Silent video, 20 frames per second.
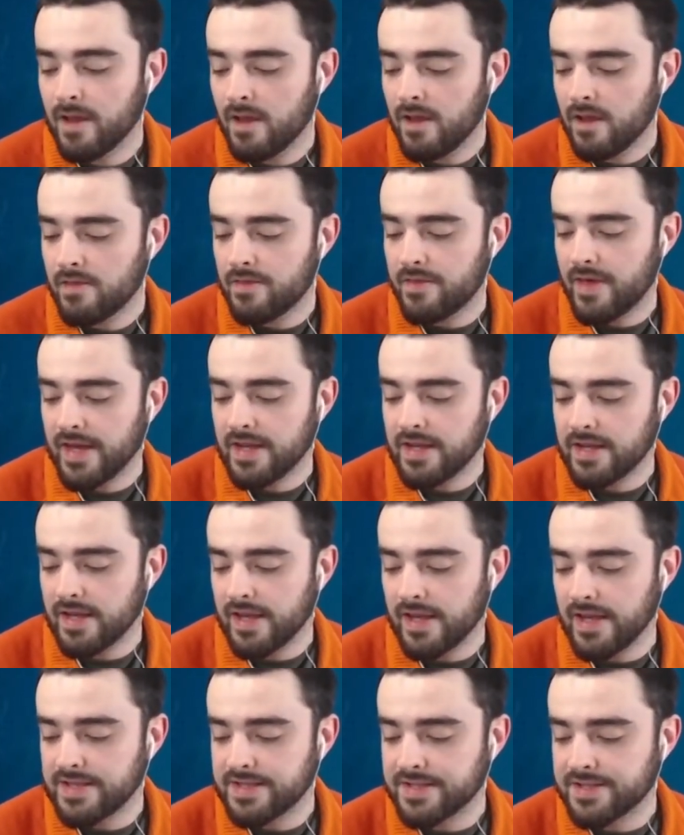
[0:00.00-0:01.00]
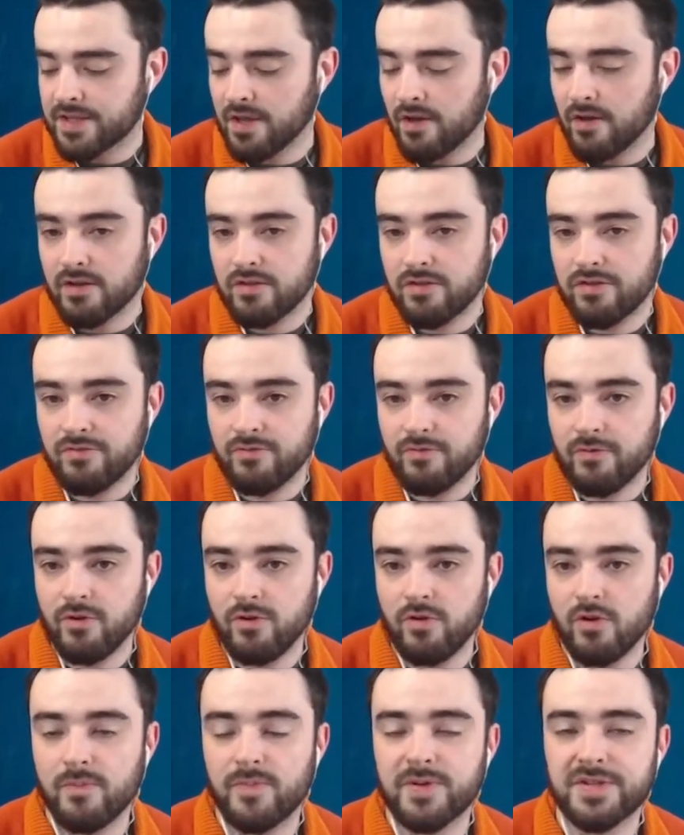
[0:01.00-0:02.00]
Then it is going
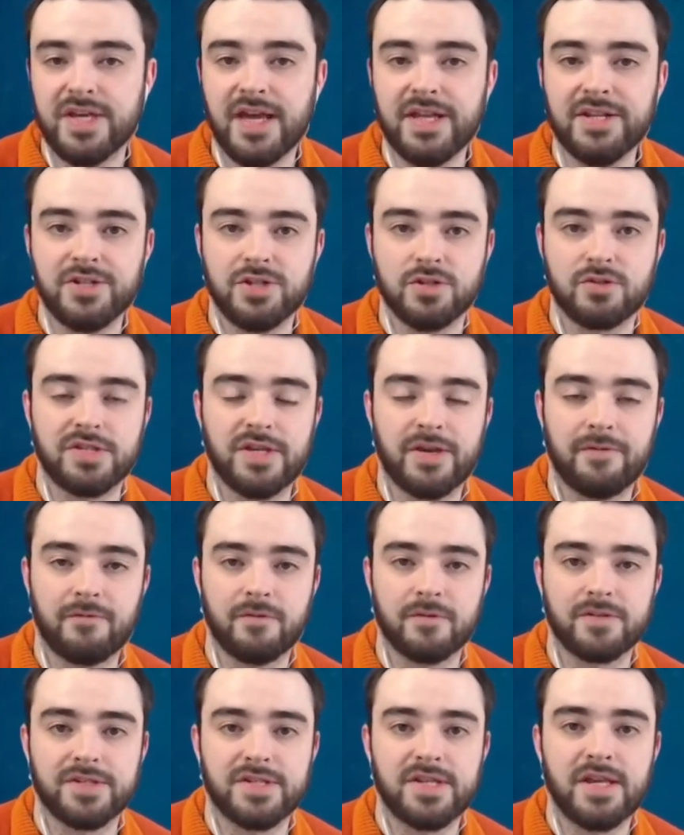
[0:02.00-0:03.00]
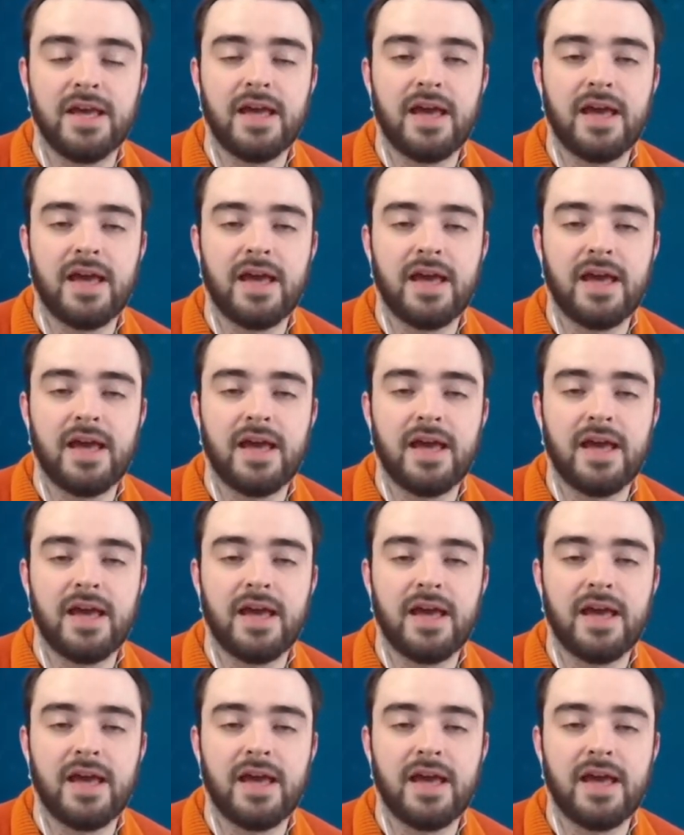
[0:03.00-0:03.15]
through a potential difference,